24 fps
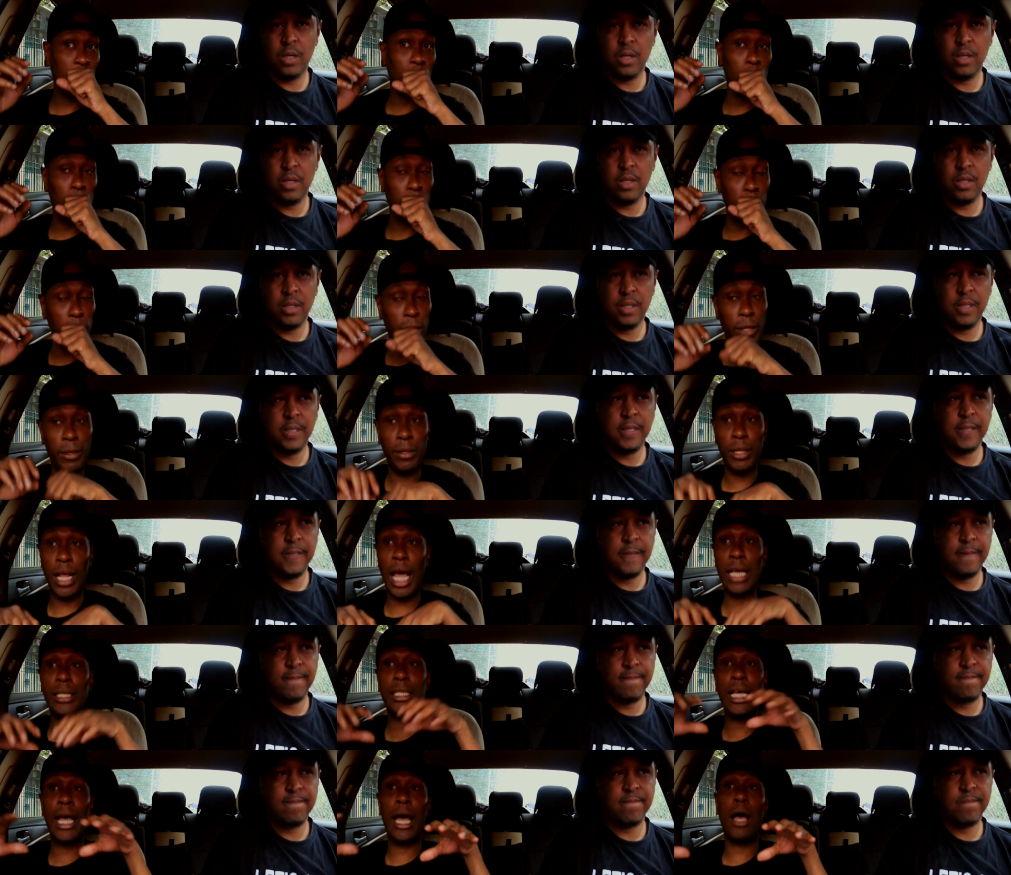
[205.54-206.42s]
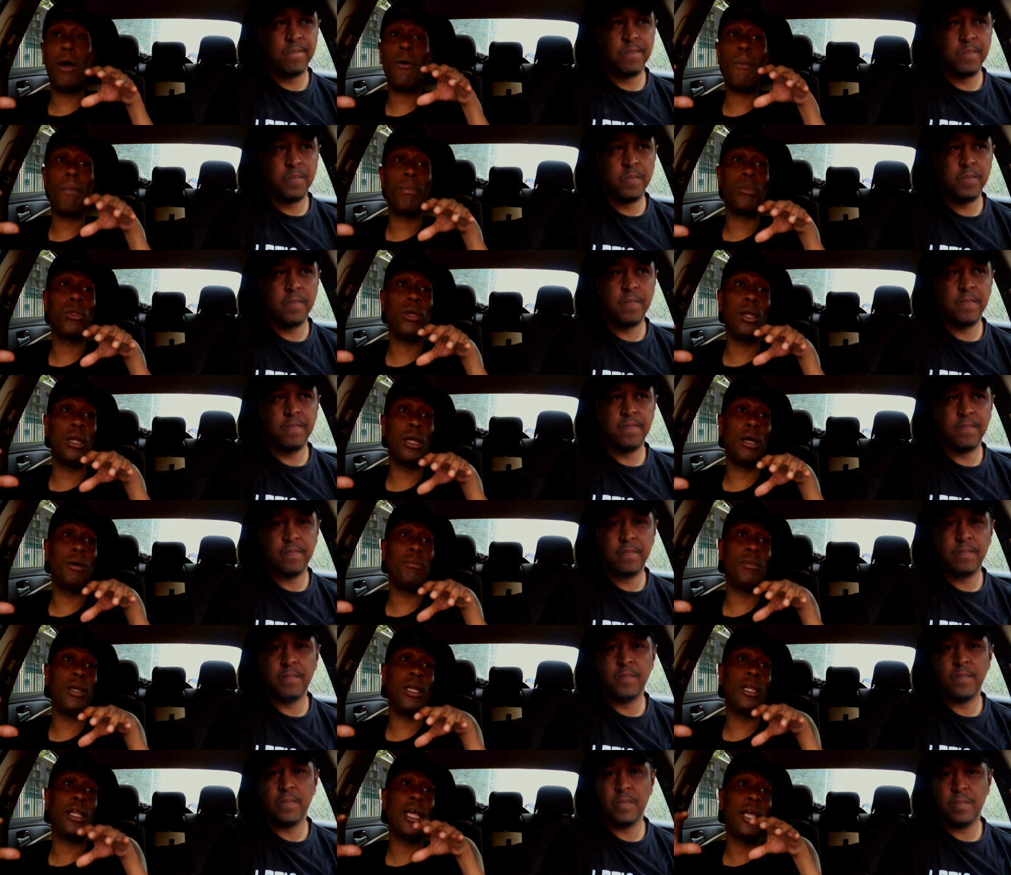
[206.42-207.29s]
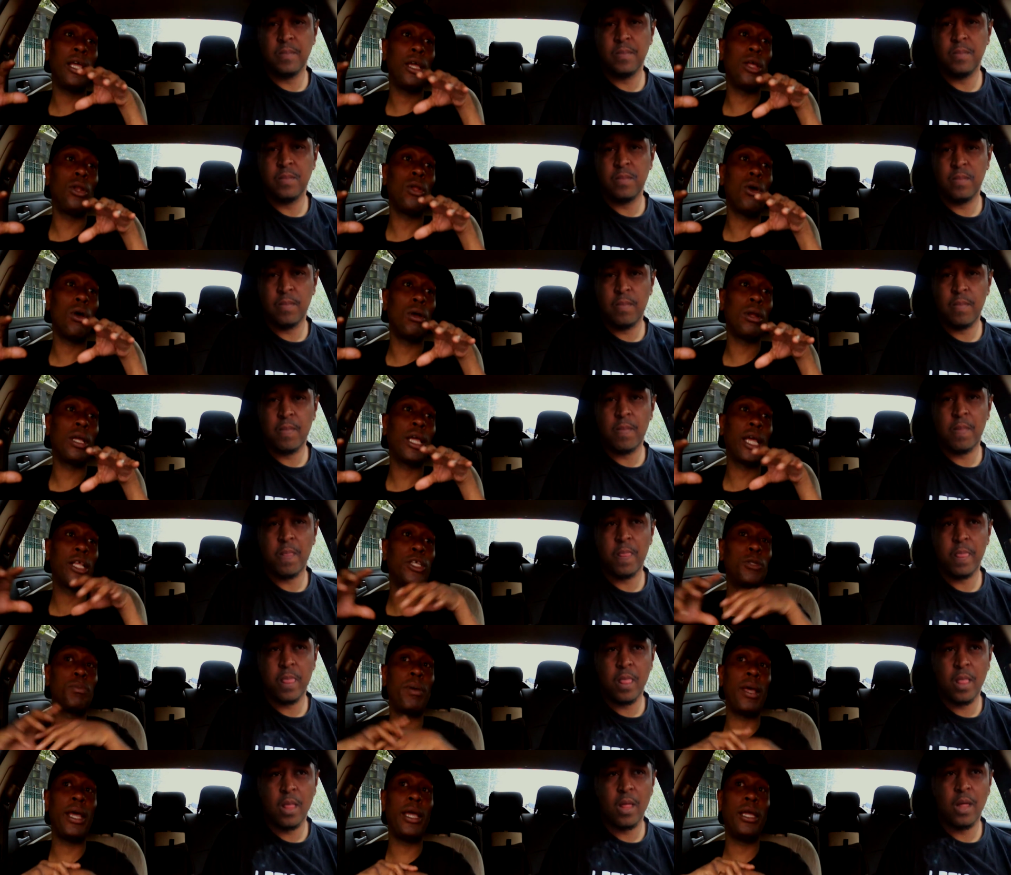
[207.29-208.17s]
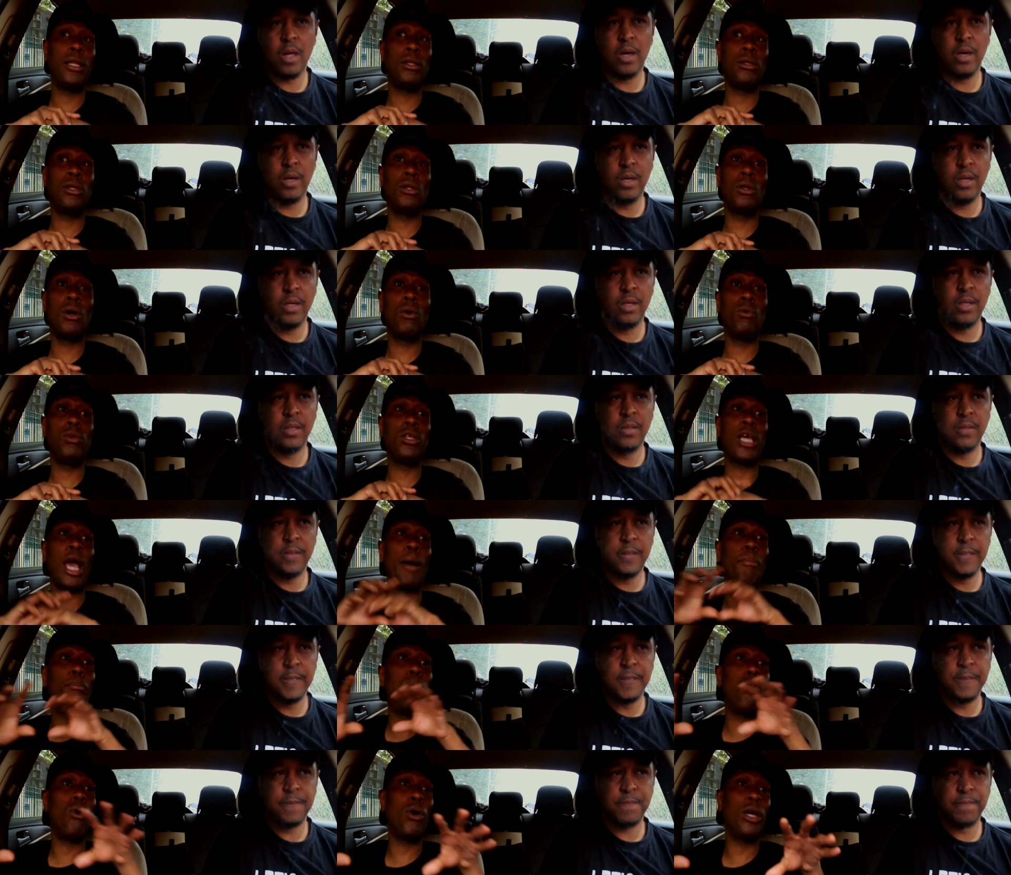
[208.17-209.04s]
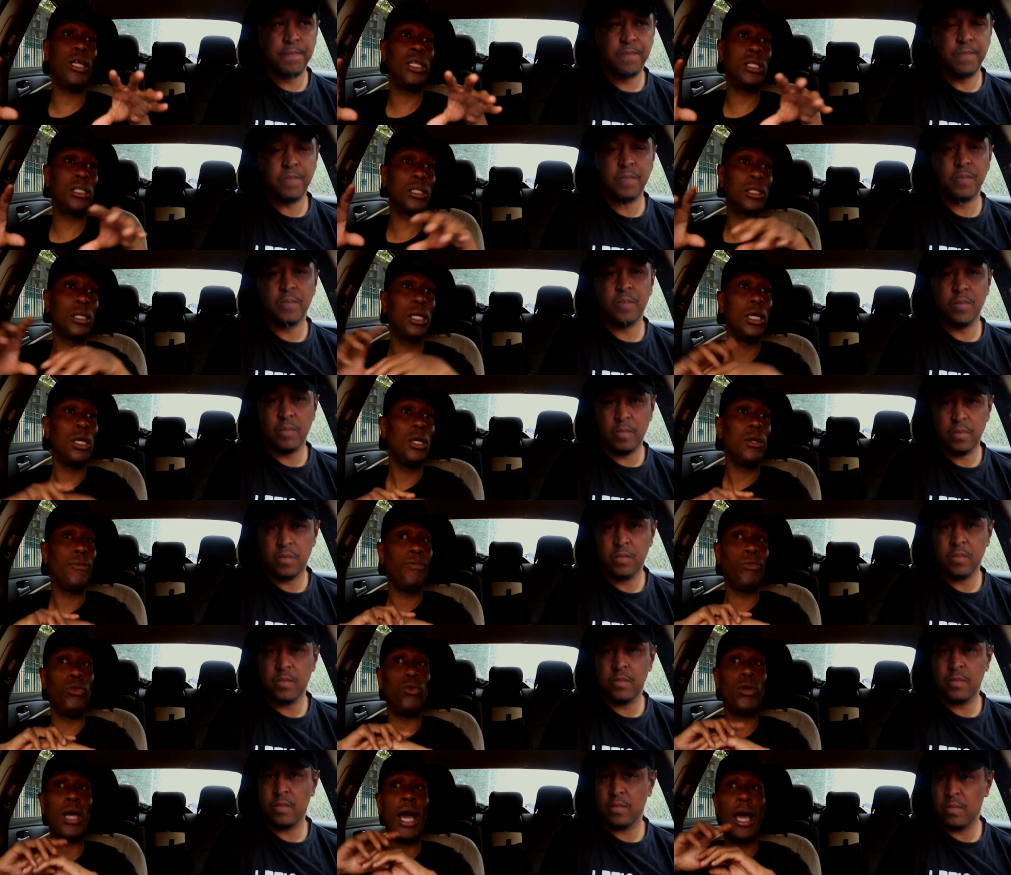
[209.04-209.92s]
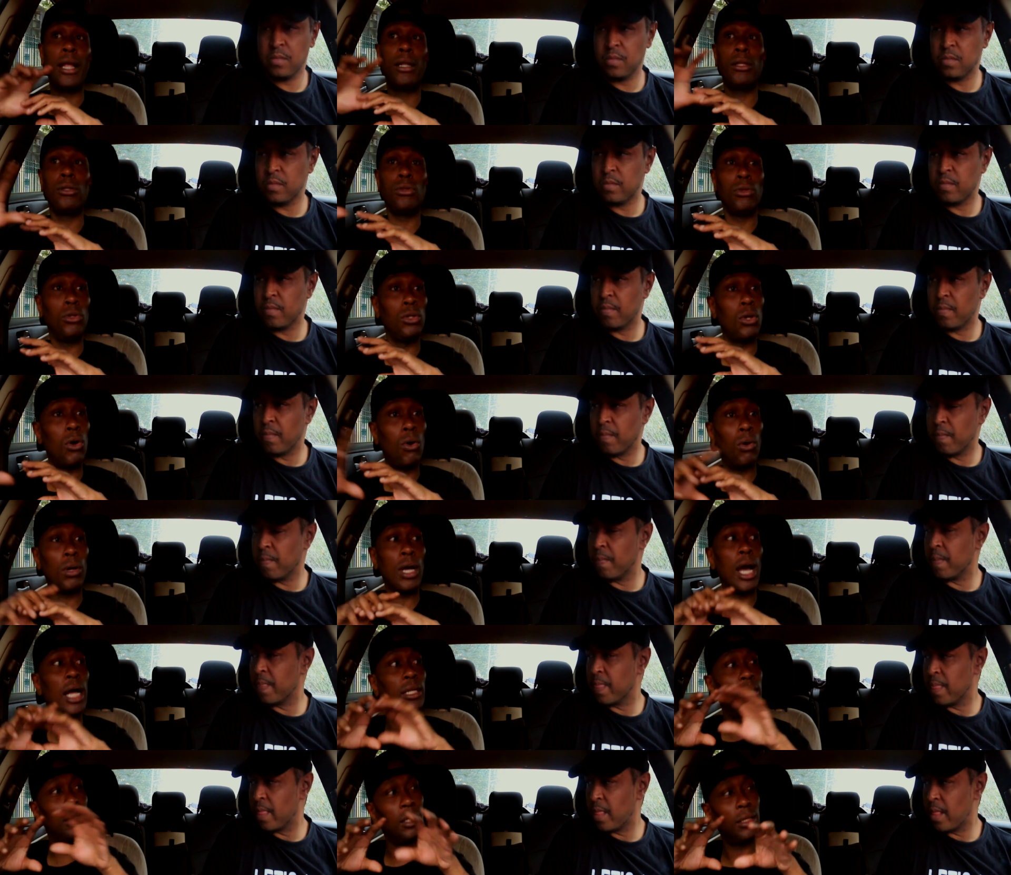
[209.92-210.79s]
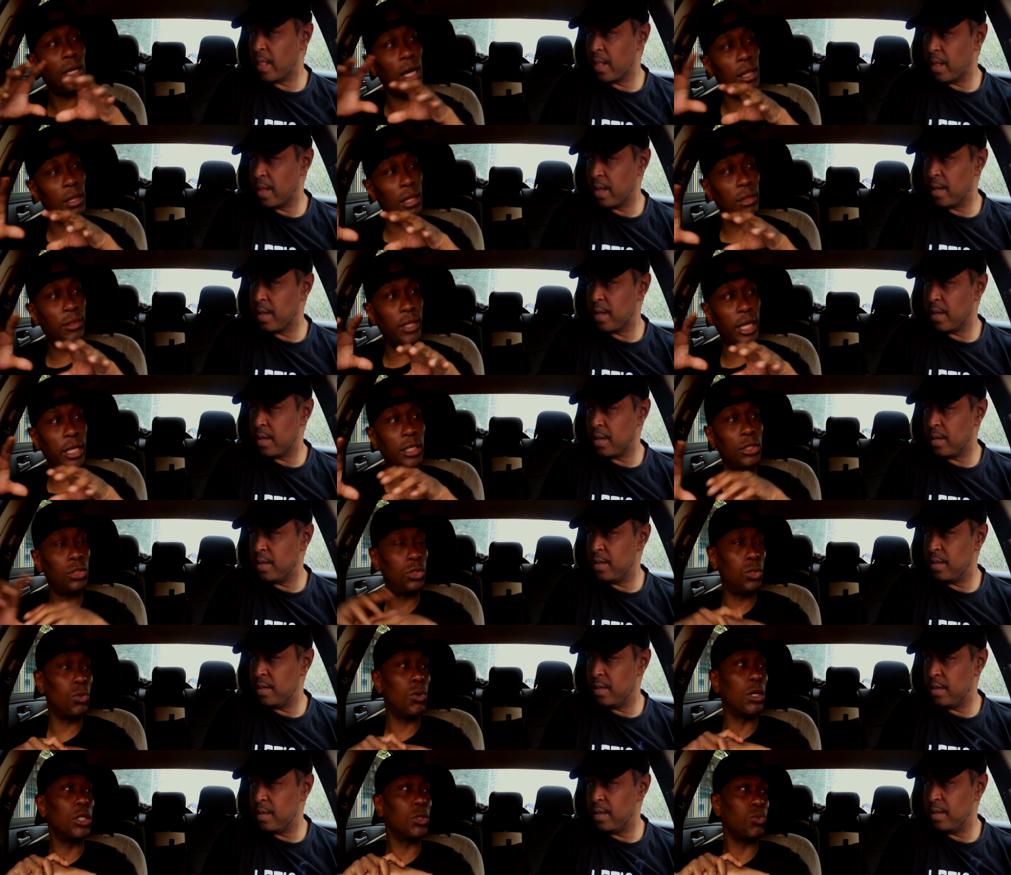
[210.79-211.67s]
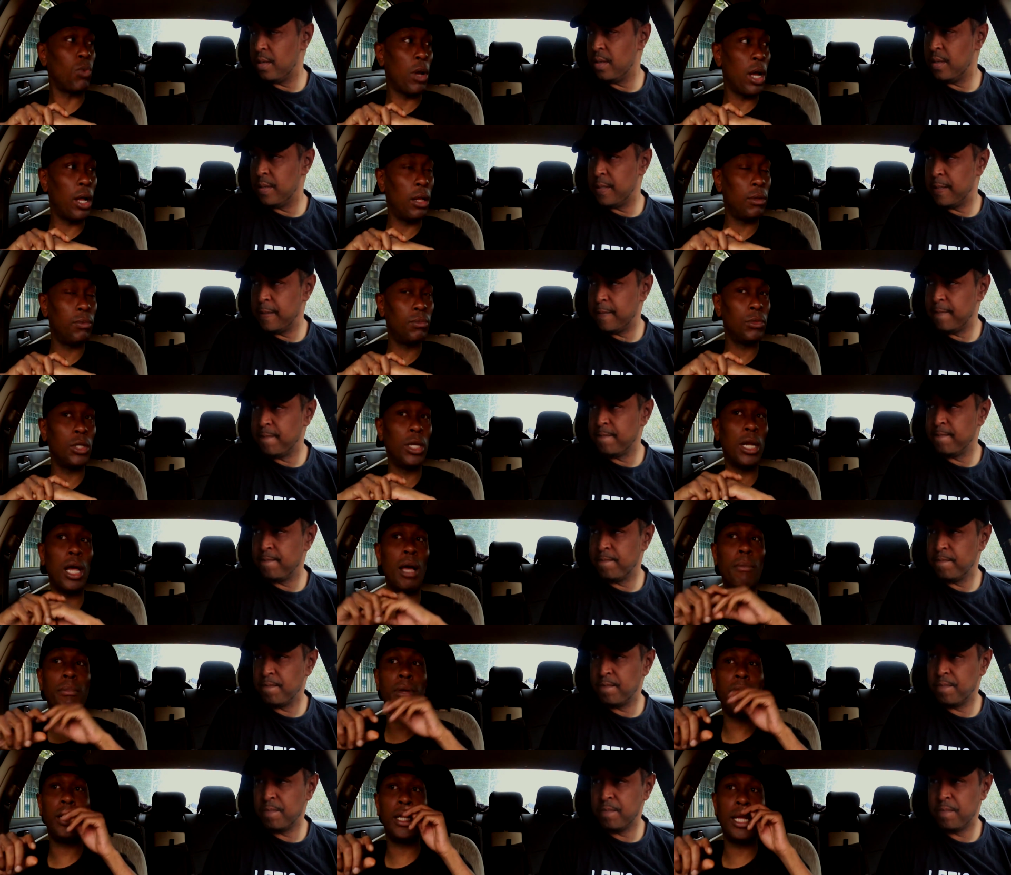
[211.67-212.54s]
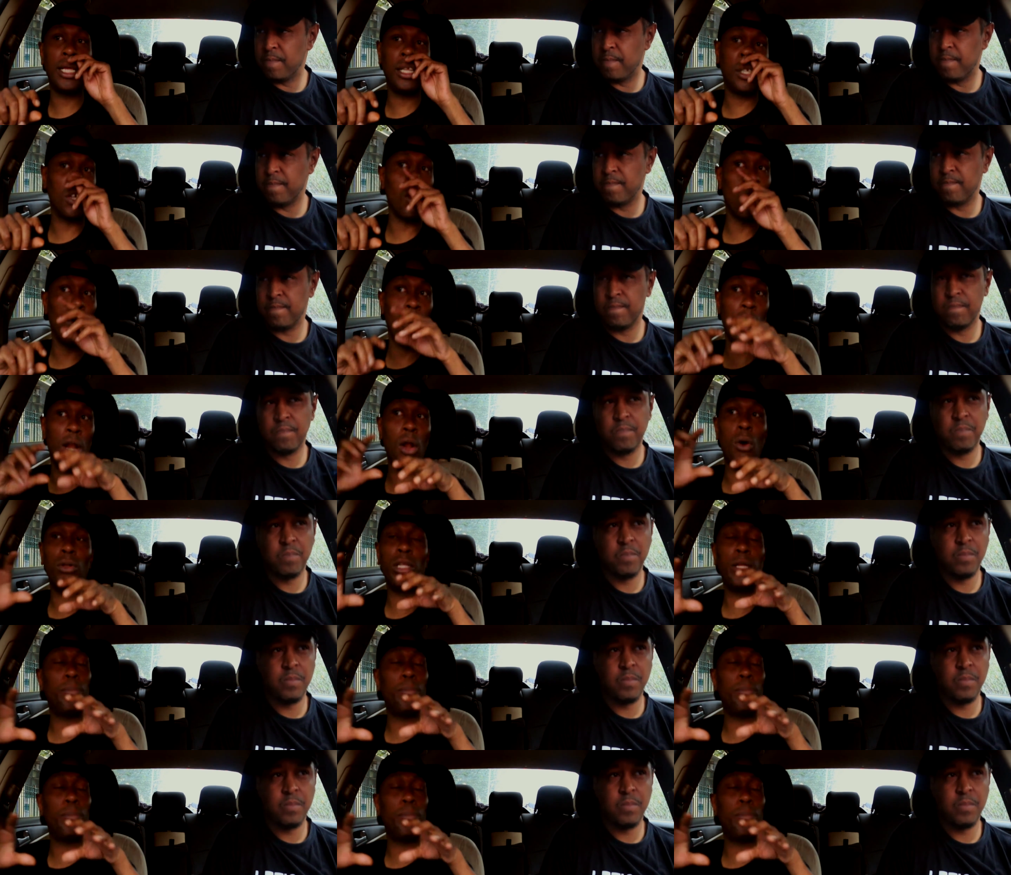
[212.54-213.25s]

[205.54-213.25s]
Speaker 1: excuse me, that's how, you know what I mean, the A and R gets paid. You know, you got points, you got, you know, kinds of other things too as well. You know what I mean? It all it all